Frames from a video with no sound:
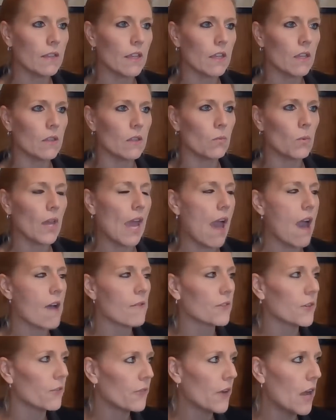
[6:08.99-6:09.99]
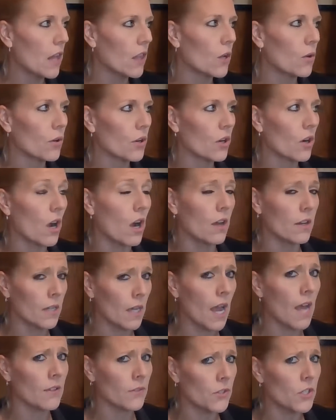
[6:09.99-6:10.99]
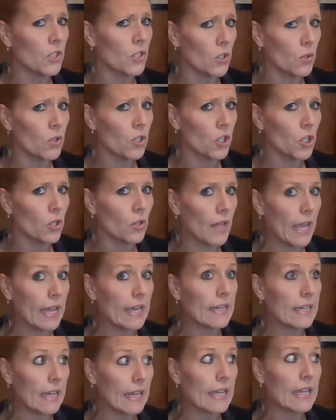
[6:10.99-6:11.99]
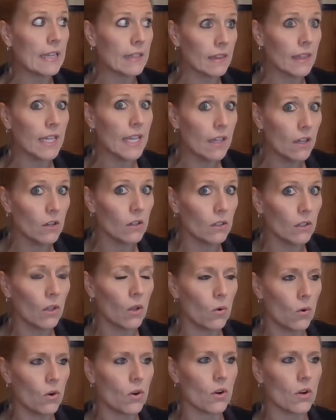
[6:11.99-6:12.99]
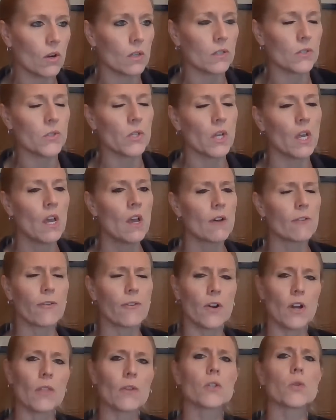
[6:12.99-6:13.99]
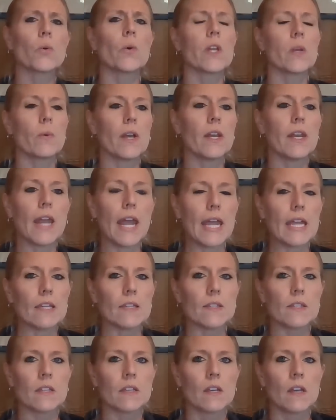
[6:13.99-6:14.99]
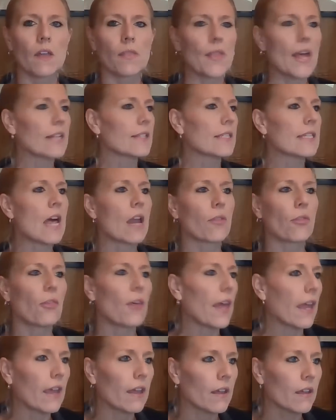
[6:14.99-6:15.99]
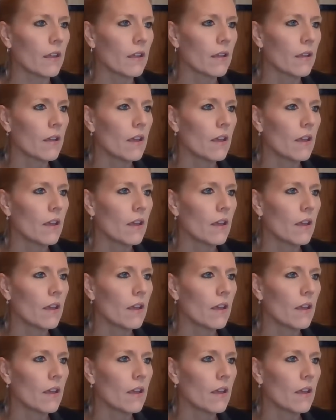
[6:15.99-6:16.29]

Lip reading: That we have to follow her unconstitutional and illegal orders for another 21 days. That's not a thing.